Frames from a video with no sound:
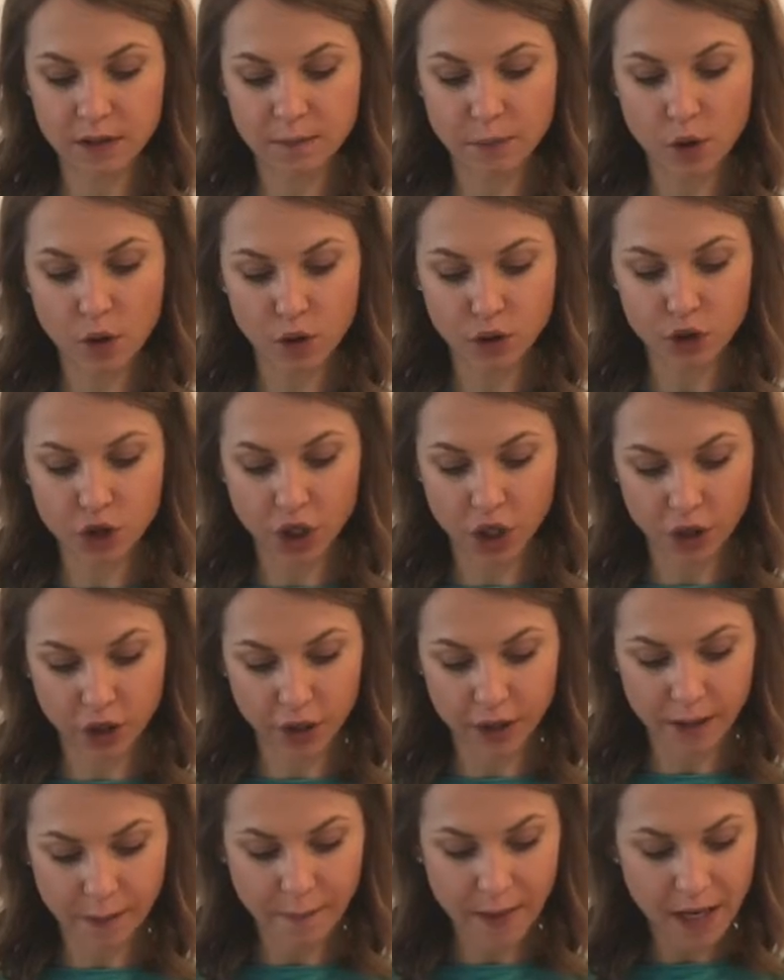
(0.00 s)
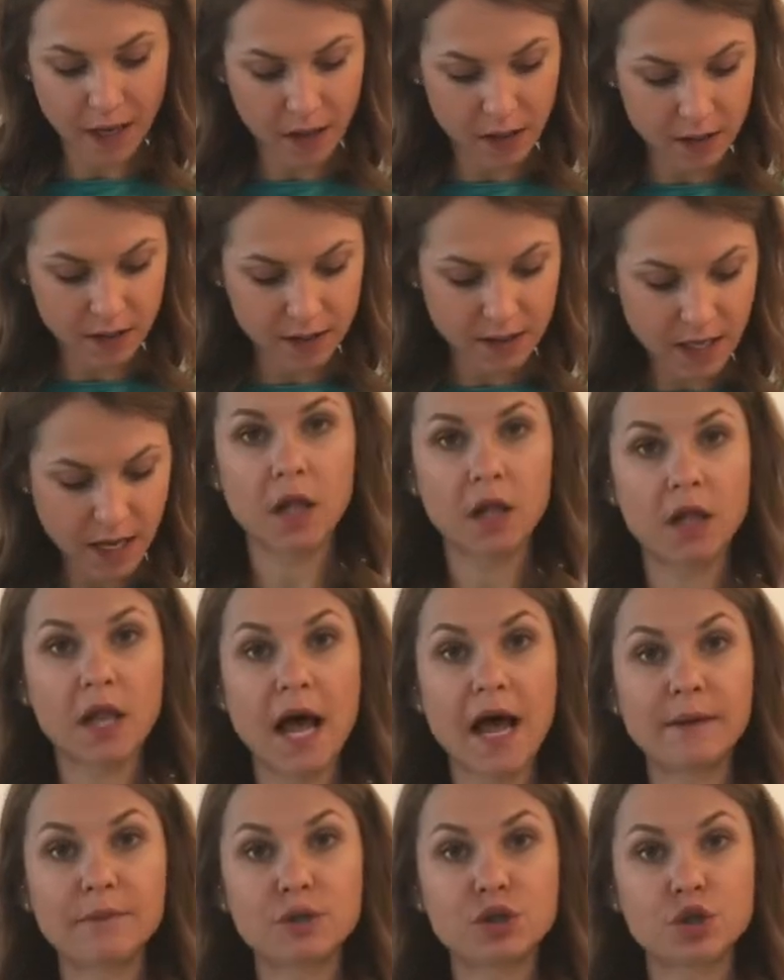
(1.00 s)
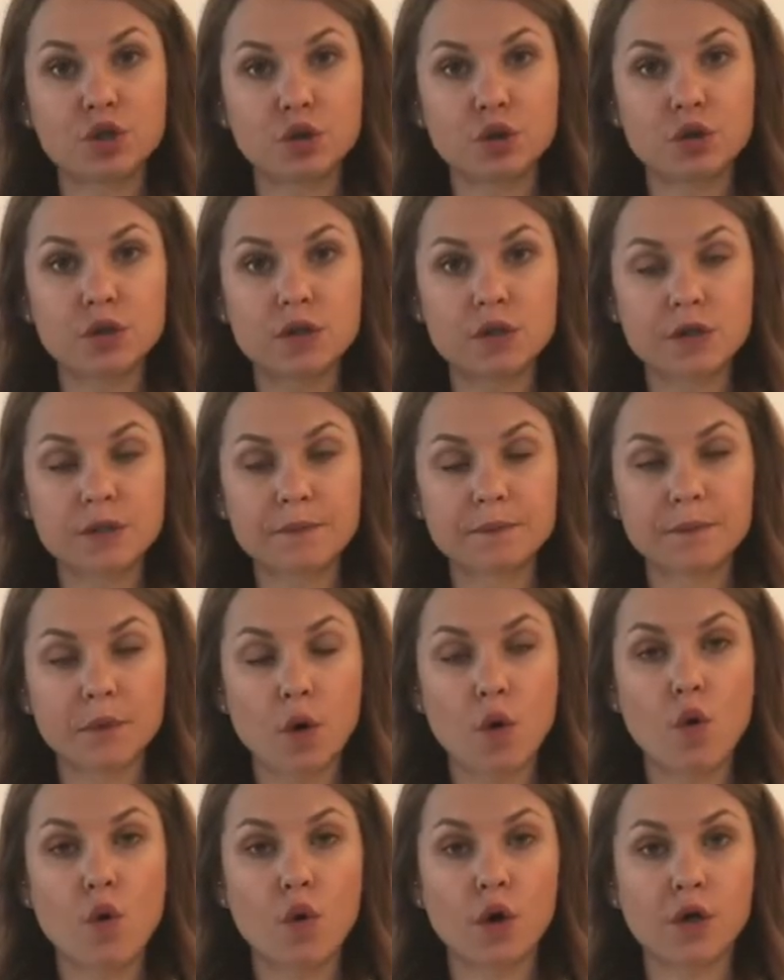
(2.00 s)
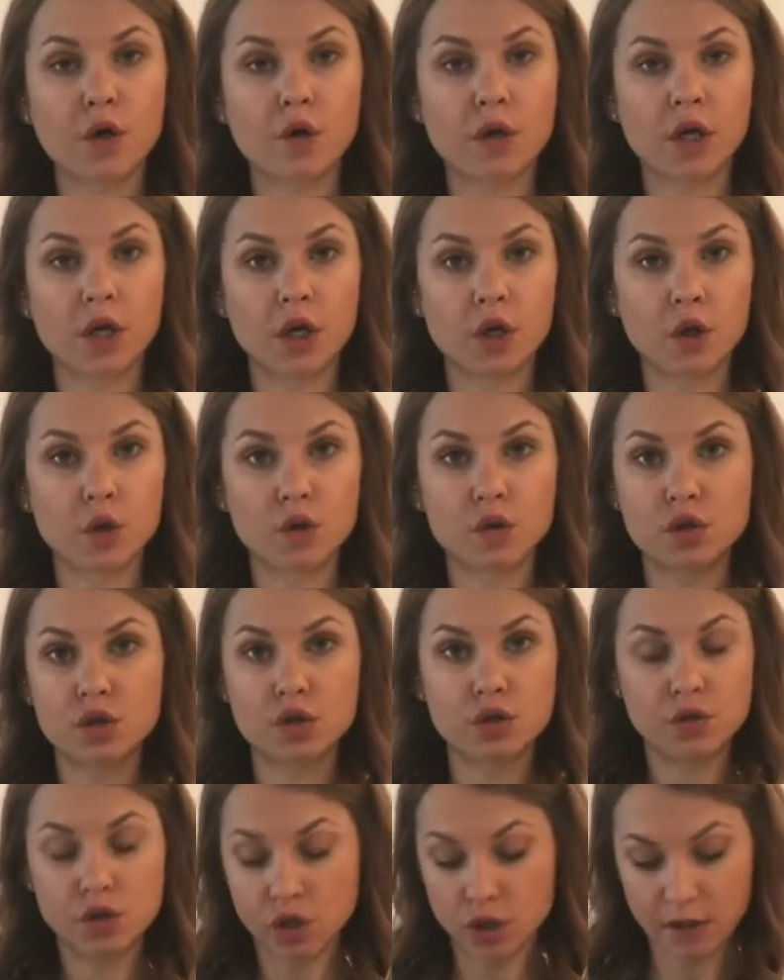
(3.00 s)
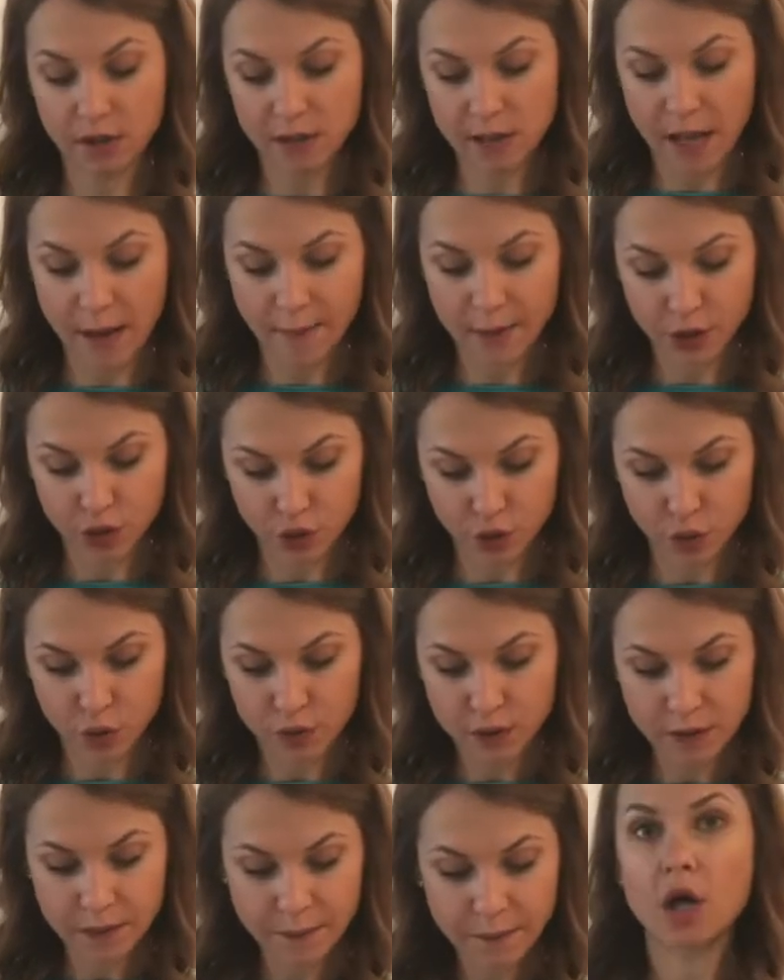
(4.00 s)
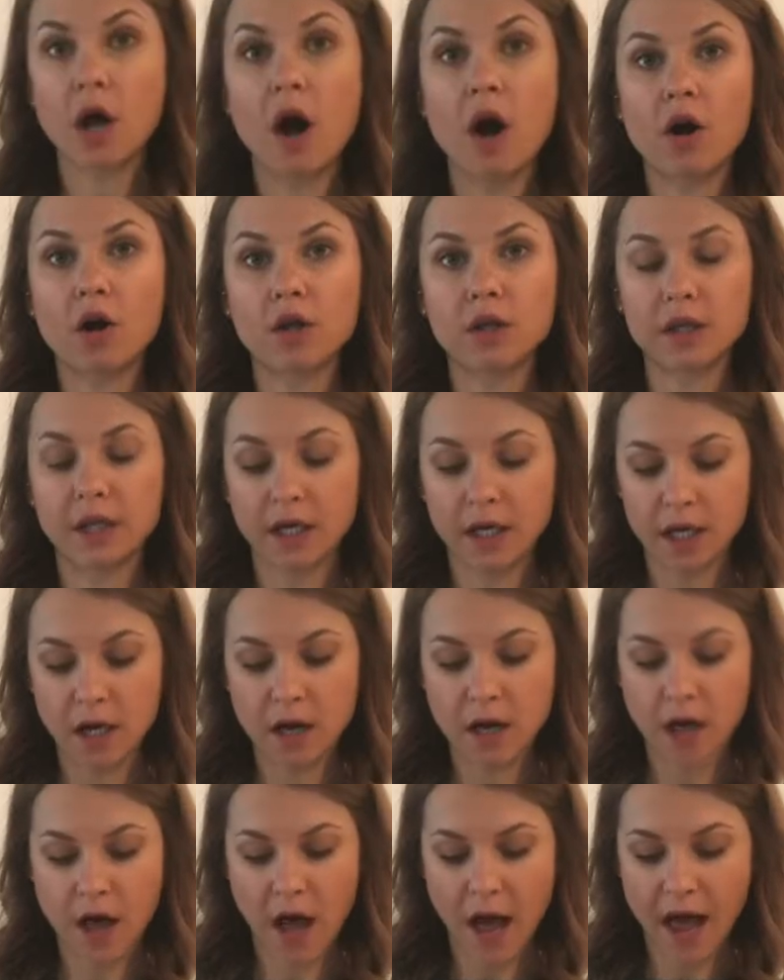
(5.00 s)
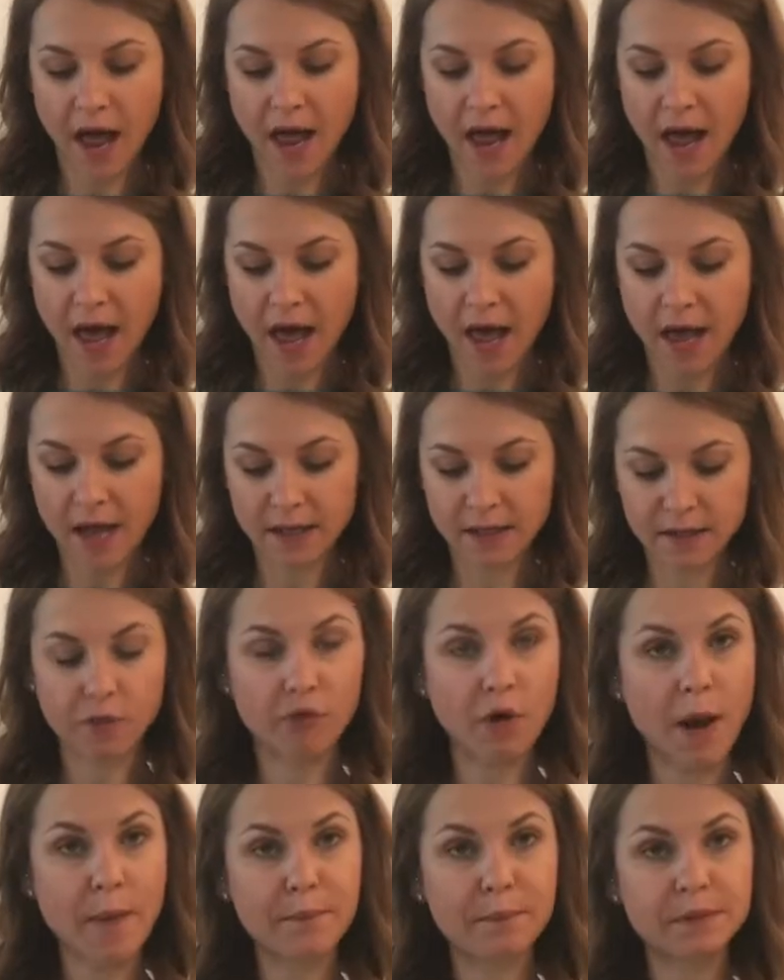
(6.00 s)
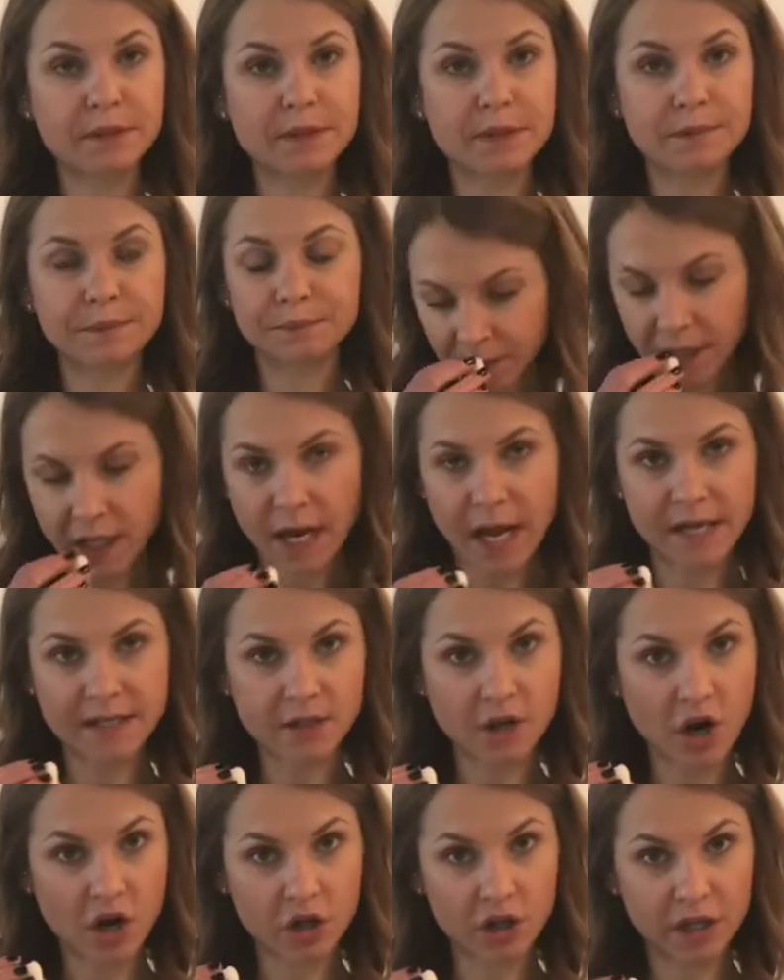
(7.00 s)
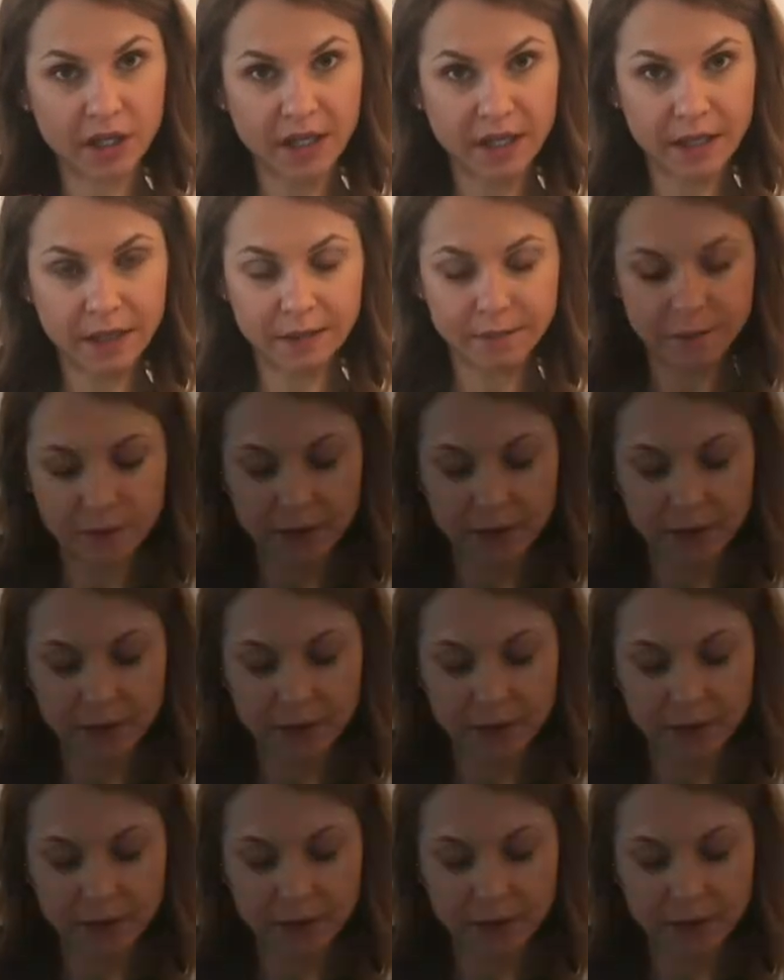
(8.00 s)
small cherry tomatoes, lime juice, or you can use just lemon juice, garlic. I had ramps. It has garlicky